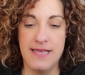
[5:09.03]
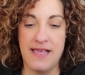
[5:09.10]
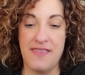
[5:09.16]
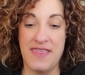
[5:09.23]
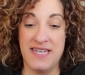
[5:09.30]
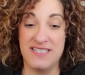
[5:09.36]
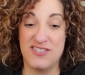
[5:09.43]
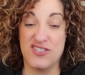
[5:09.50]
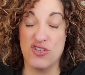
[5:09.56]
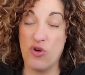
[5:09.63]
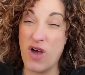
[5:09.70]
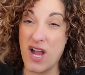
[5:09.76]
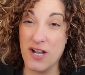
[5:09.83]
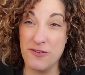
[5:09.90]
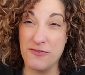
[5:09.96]
And that is so
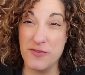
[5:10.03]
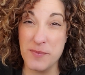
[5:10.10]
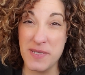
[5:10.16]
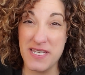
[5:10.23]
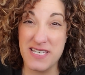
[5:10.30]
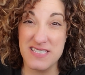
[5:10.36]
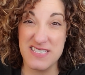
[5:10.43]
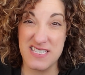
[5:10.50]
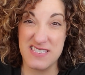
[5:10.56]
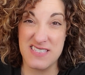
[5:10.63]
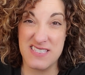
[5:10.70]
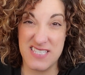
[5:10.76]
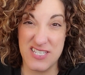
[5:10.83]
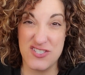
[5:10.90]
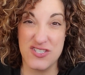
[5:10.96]
hard for me because that's
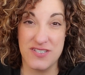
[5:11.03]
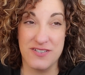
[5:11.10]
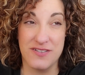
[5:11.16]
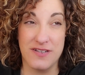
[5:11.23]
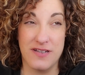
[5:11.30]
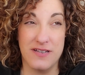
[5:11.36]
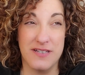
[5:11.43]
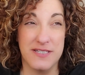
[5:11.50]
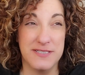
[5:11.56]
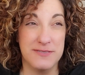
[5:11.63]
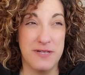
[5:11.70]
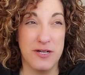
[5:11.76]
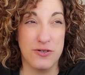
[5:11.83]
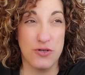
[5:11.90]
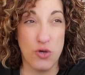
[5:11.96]
such a,
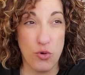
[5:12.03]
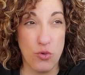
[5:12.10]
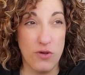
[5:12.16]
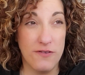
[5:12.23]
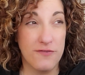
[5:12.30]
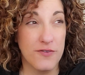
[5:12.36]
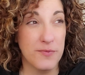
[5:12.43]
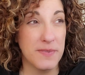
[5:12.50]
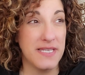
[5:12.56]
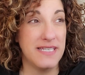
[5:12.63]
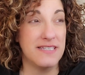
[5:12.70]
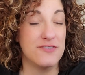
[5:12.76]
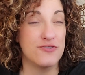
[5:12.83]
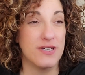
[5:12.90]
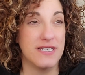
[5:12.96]
a, a, goal for me
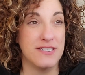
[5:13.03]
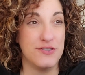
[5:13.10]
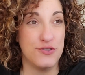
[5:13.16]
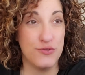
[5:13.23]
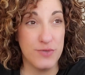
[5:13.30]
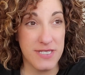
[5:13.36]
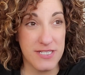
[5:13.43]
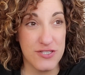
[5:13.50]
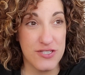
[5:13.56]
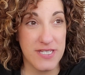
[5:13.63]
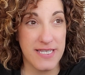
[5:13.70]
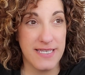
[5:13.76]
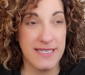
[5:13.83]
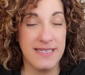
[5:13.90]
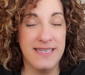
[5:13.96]
to try to do each
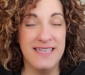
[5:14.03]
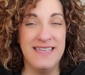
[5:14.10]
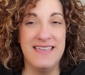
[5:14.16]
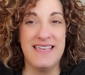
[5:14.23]
day.